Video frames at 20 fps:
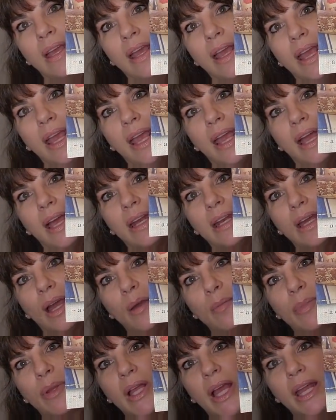And
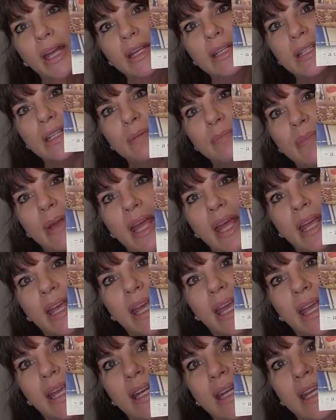I'm planning to make
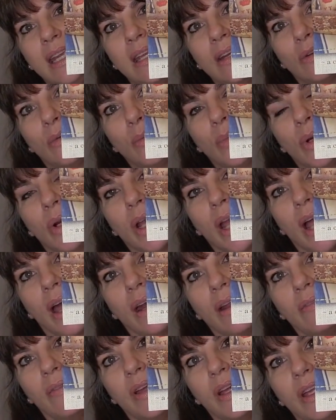a needle book out
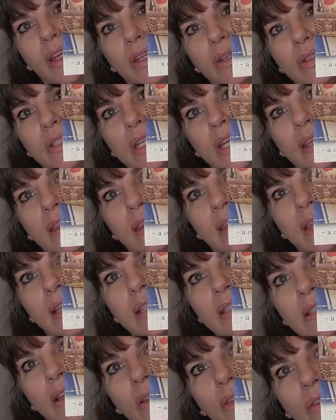of it using
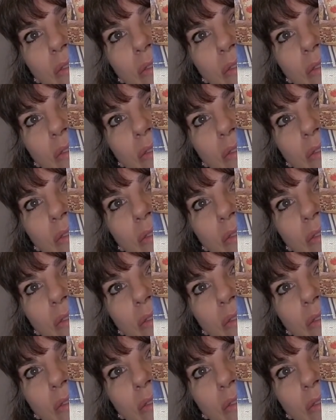this on the